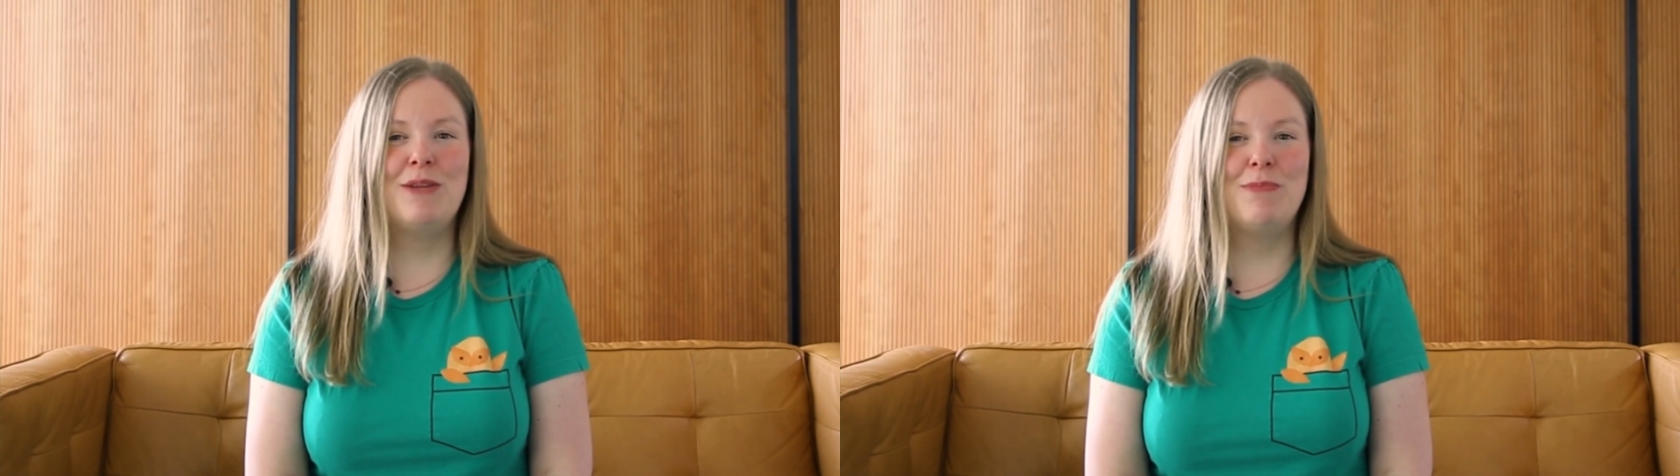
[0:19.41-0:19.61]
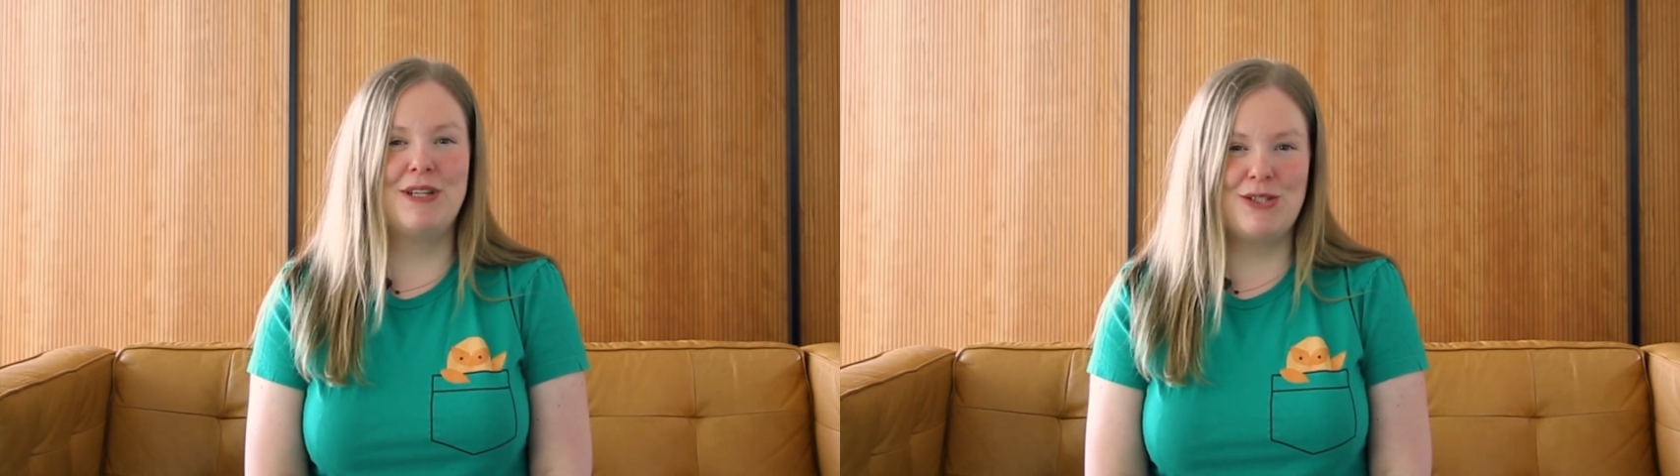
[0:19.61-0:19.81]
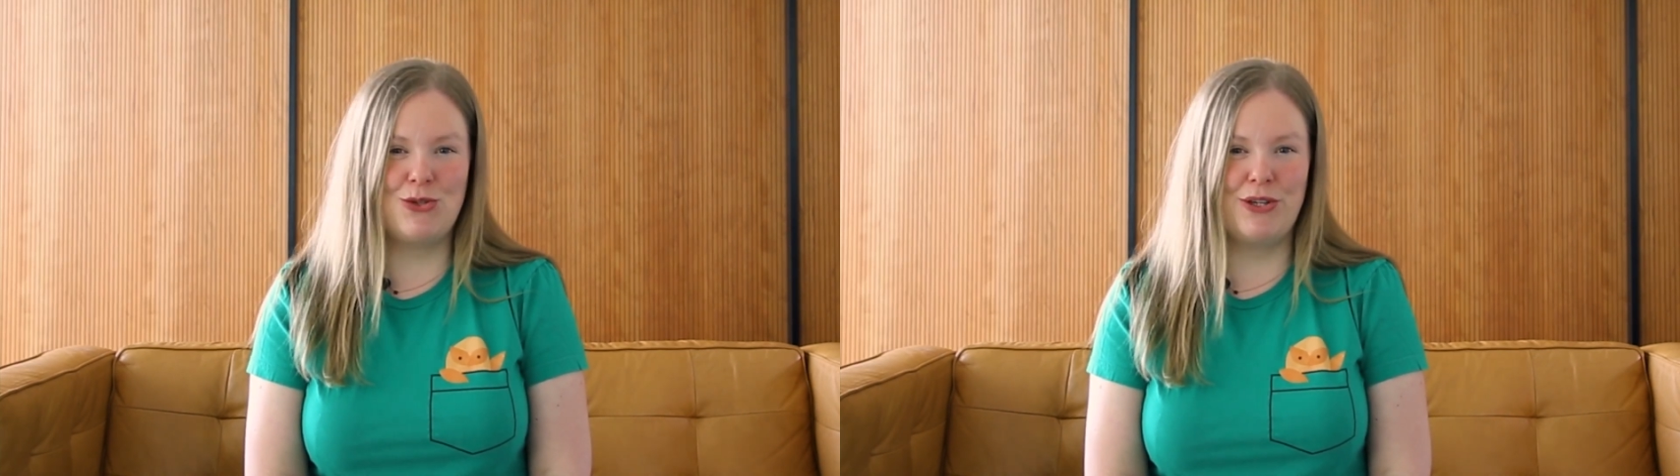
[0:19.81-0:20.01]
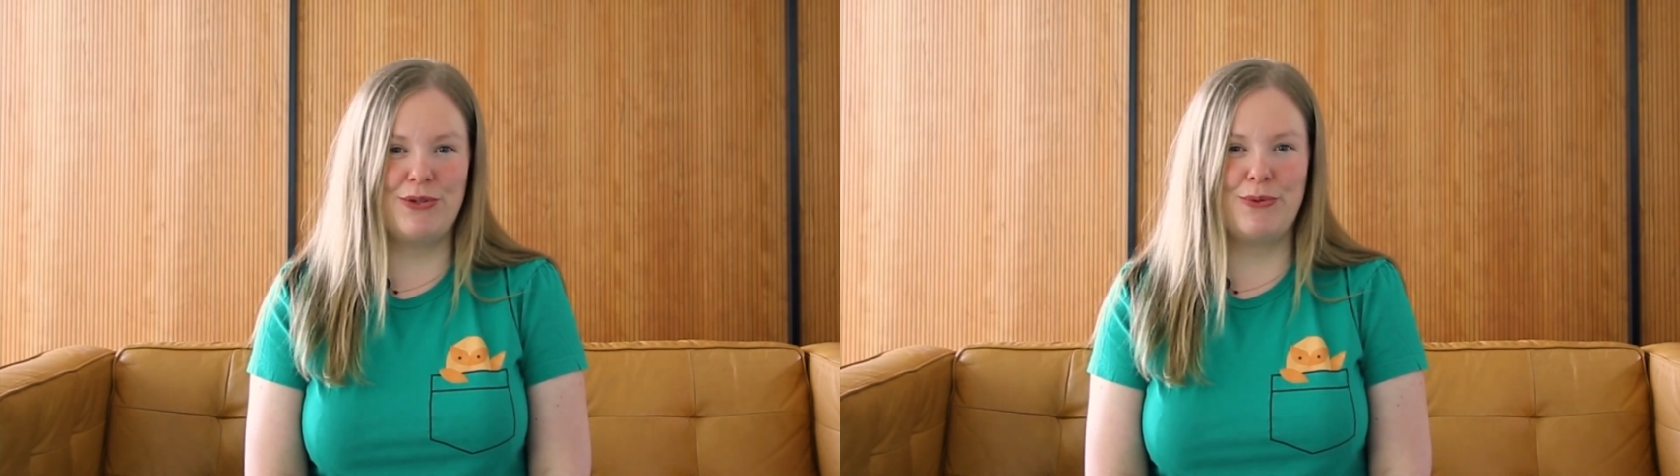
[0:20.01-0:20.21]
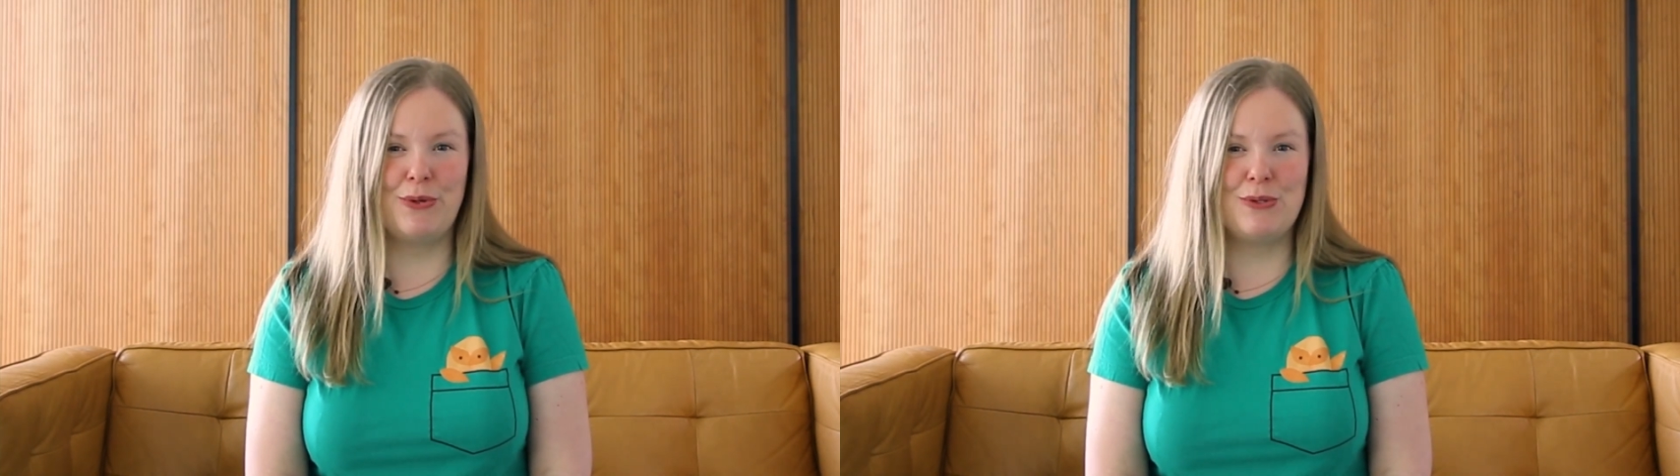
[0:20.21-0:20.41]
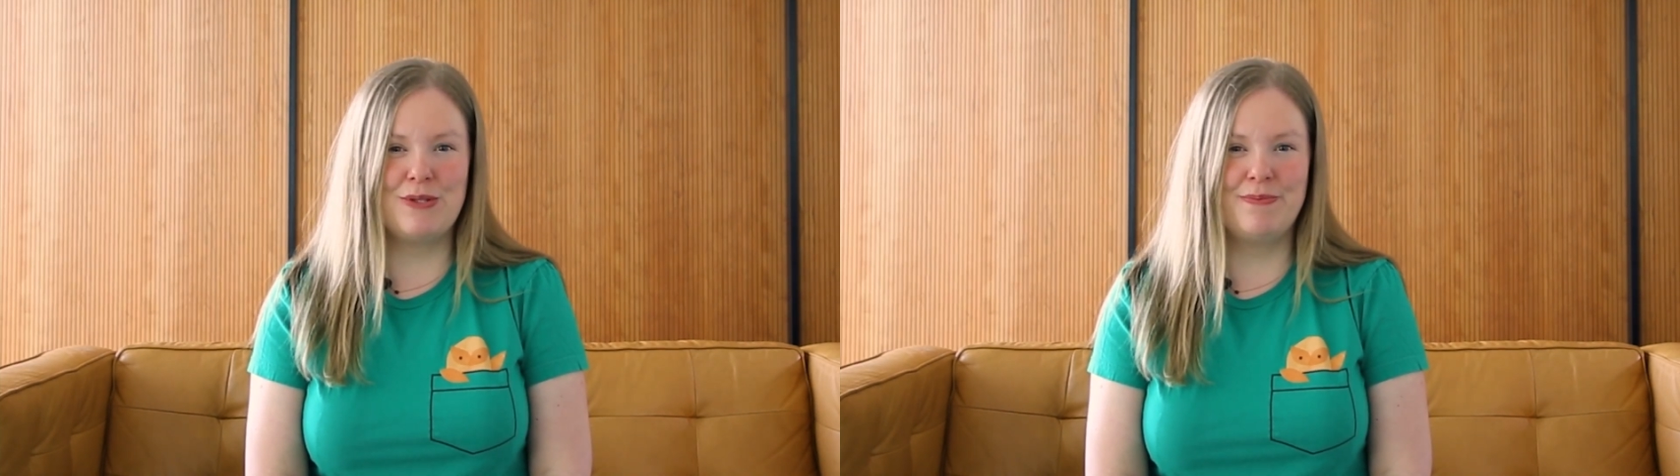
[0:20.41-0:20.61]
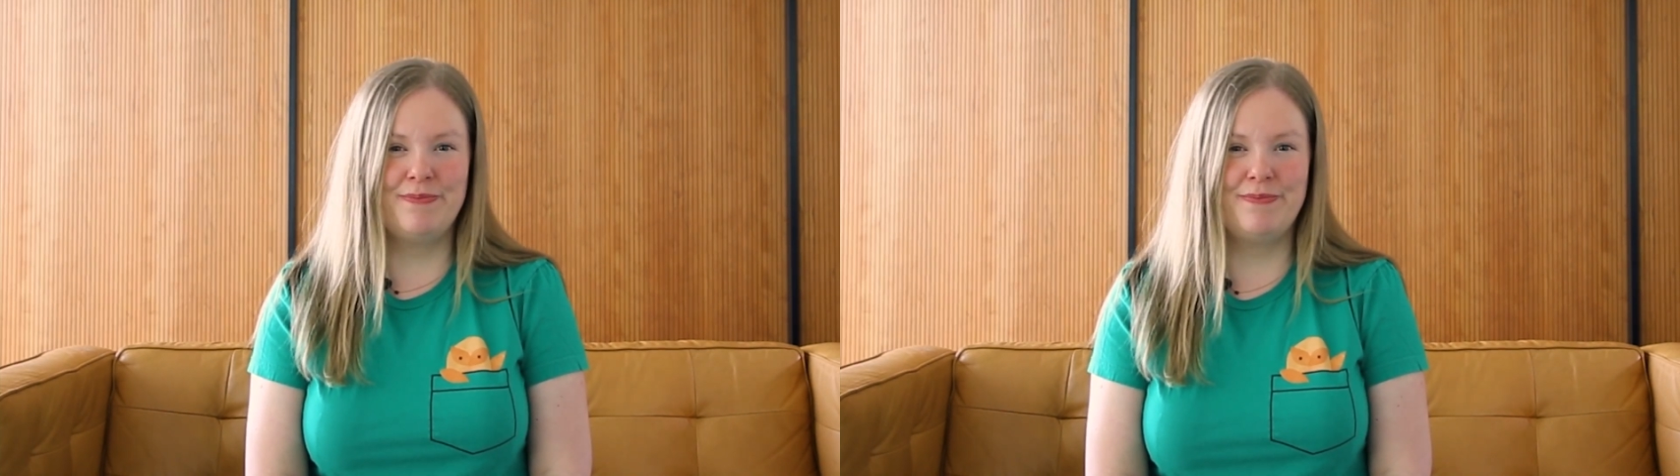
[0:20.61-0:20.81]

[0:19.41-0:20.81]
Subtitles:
administrator roles.